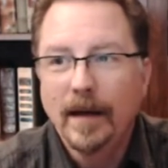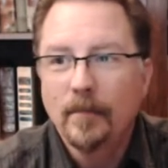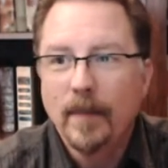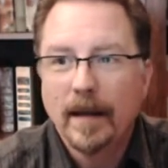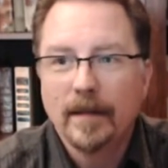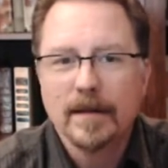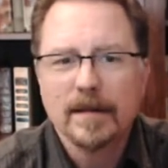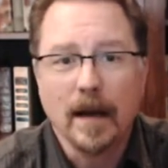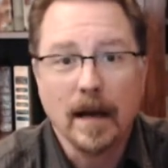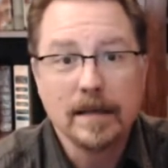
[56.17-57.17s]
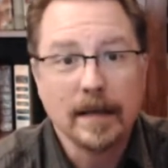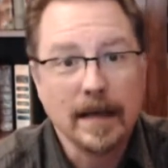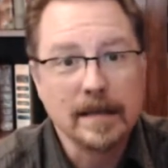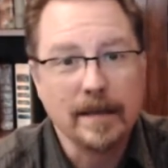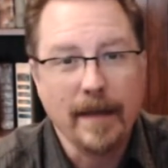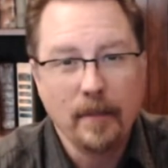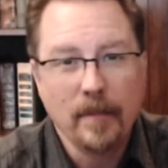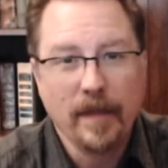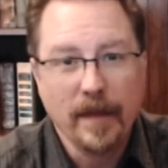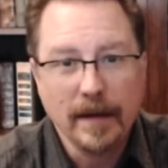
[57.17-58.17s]
make this an us against them
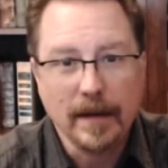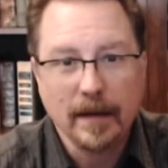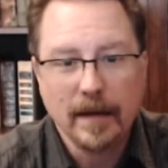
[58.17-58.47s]
thing.